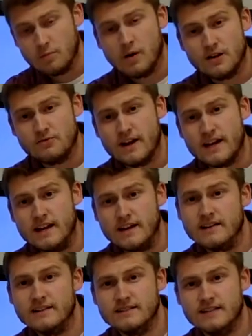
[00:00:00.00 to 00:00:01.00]
button right
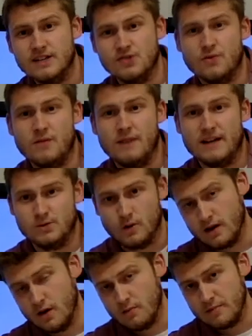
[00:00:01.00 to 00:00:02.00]
here takes you right back to our home